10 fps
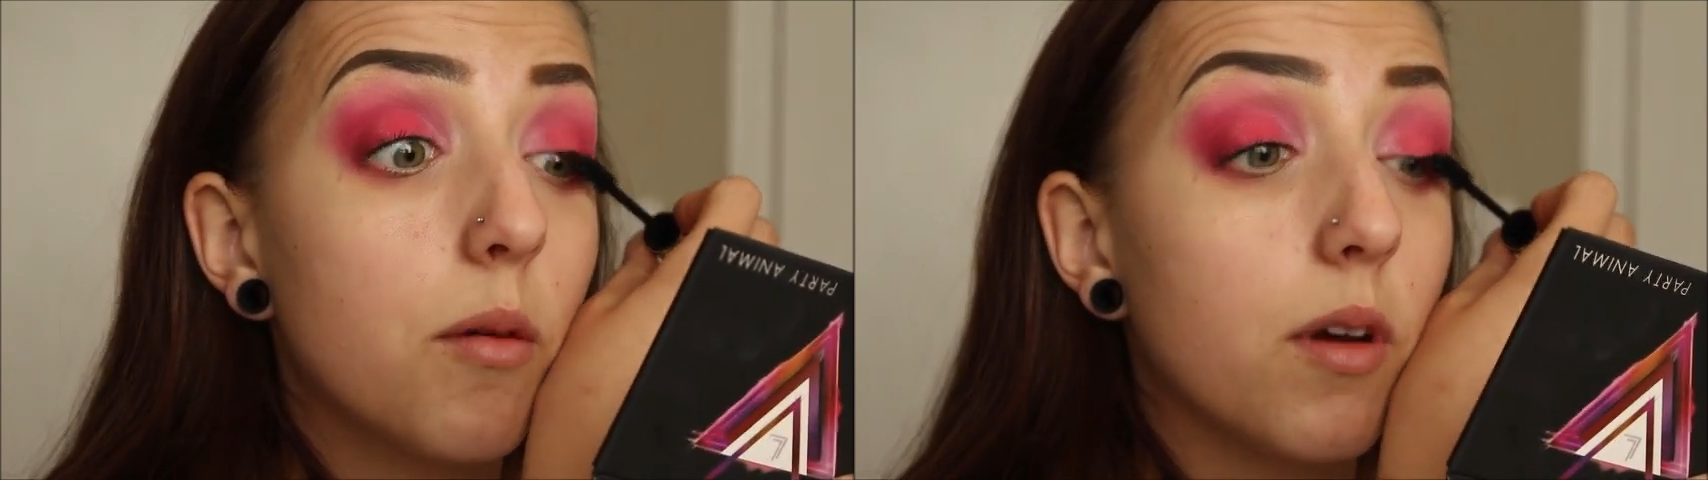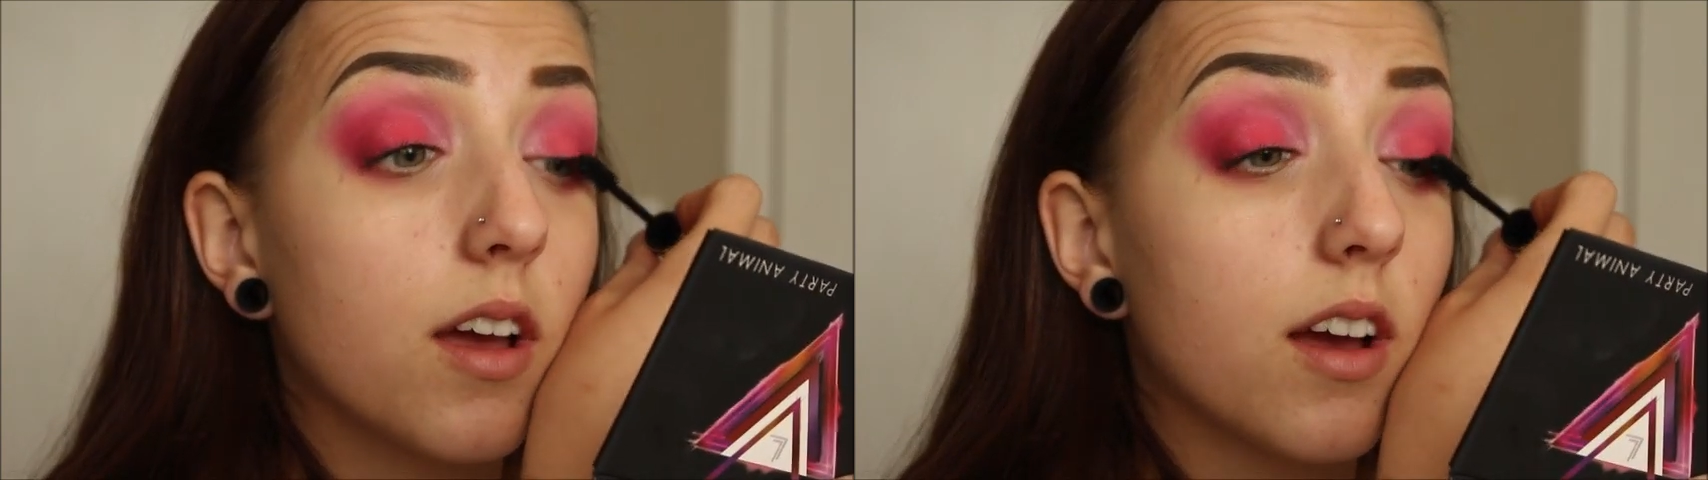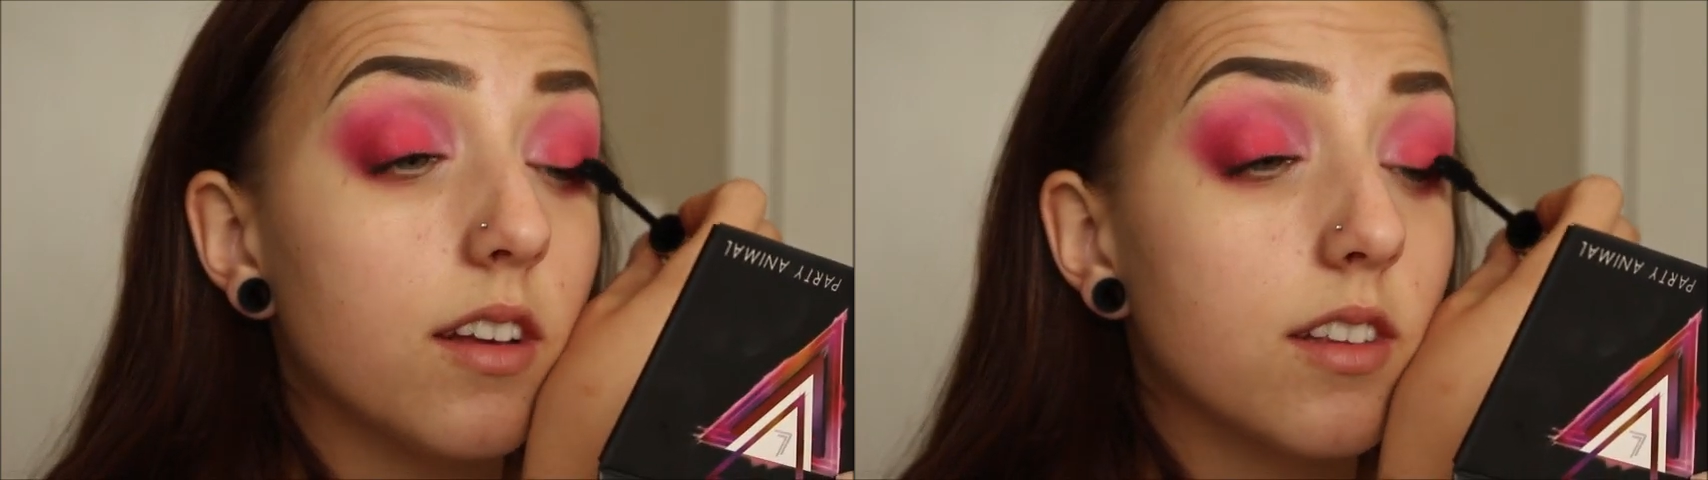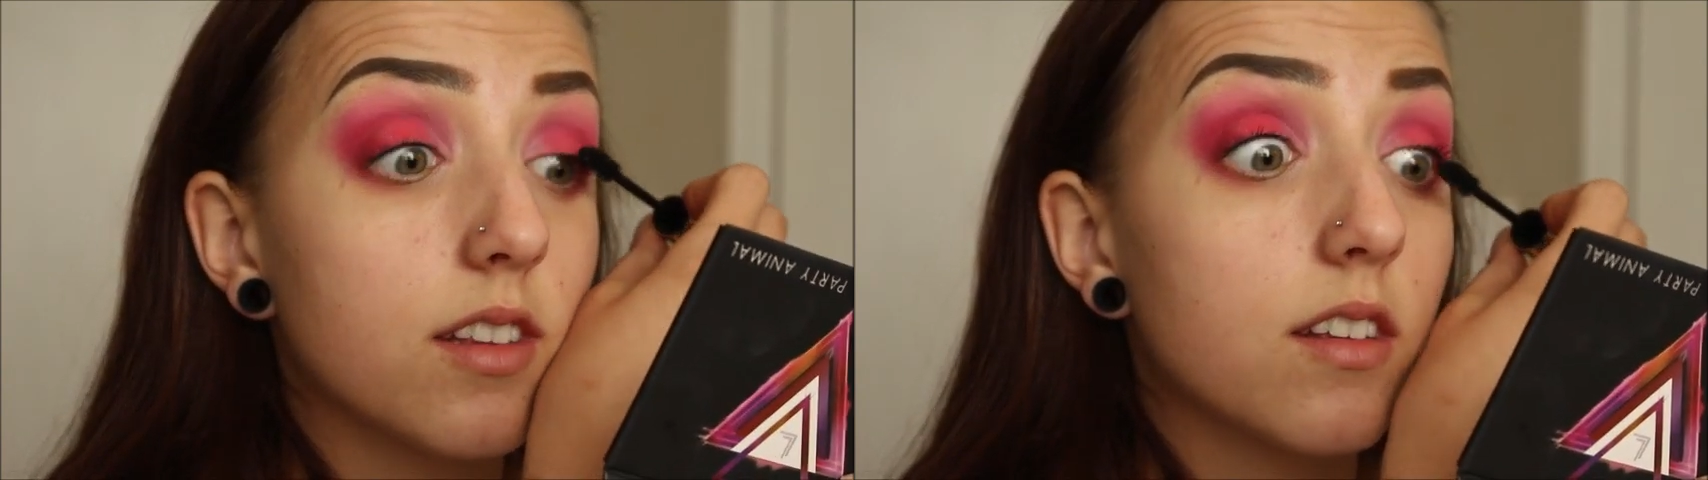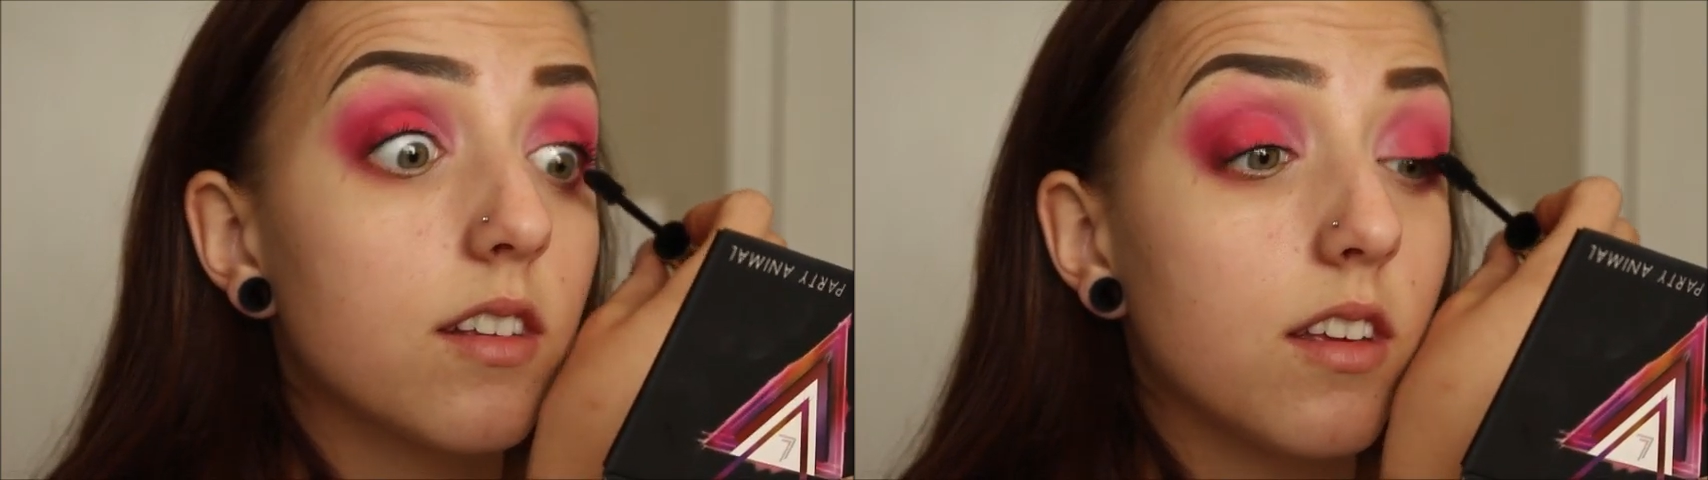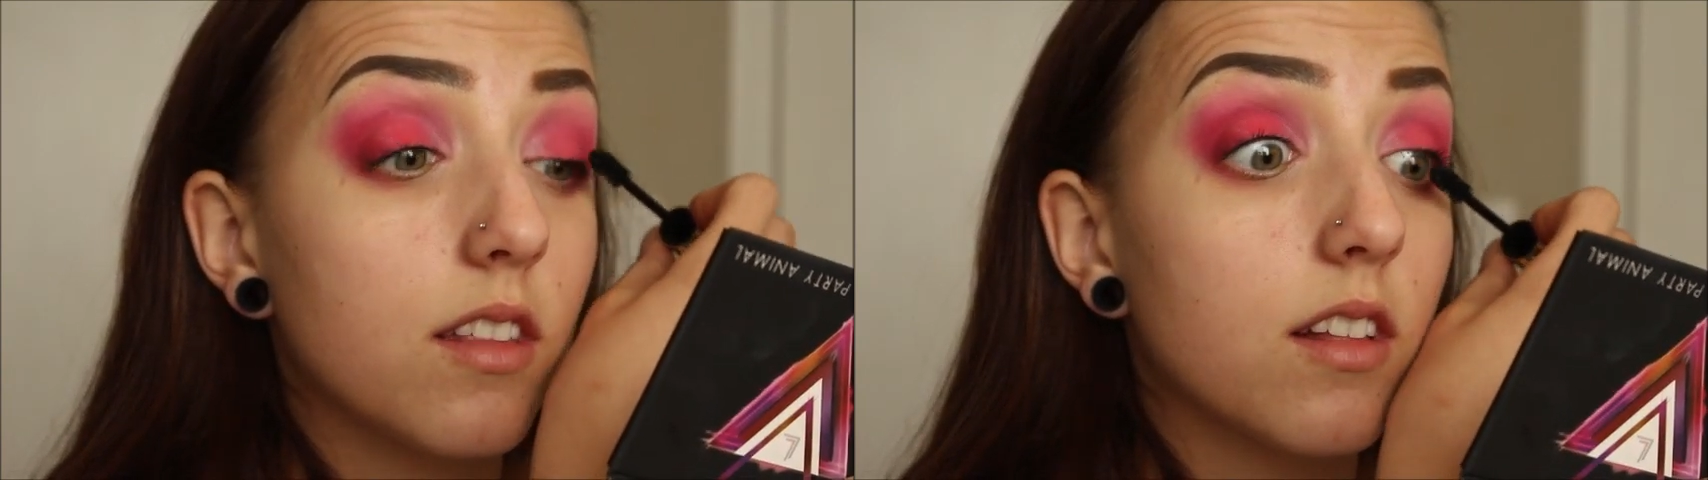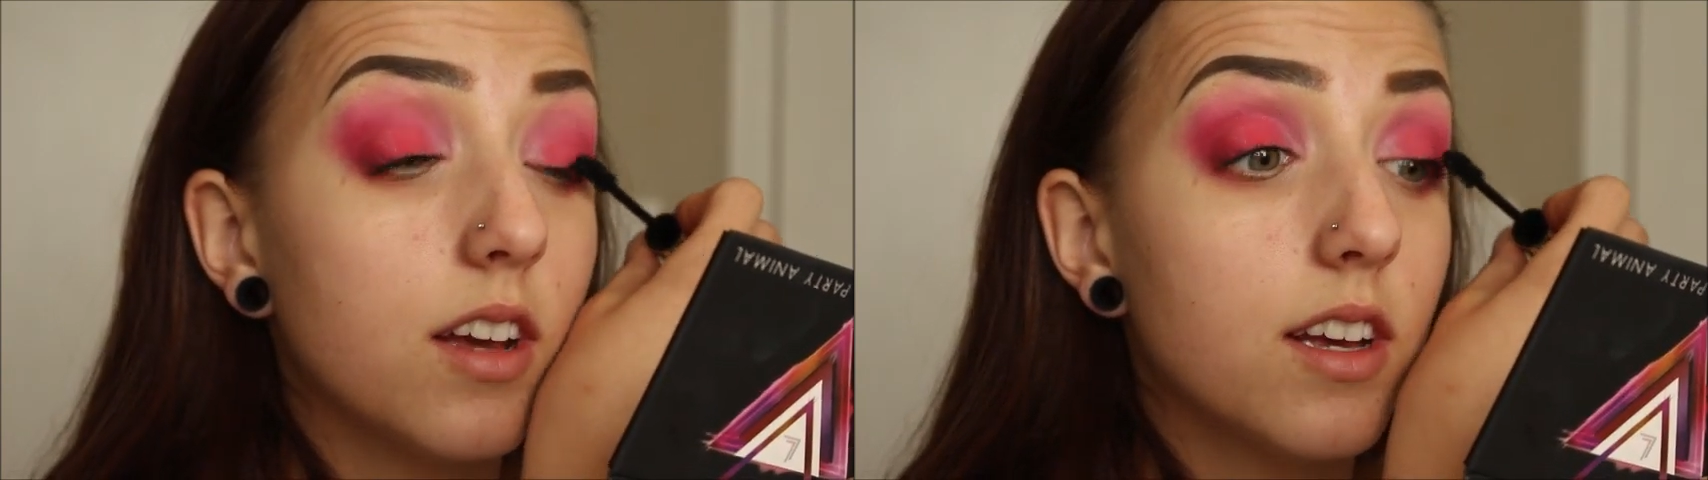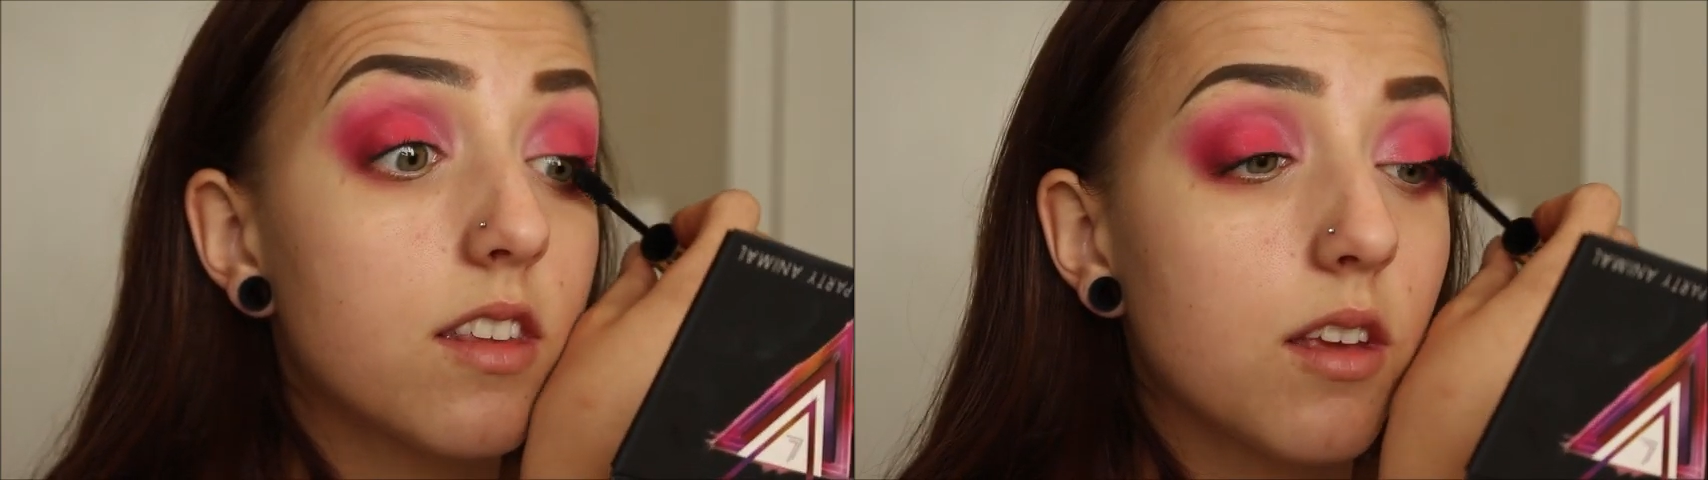because the last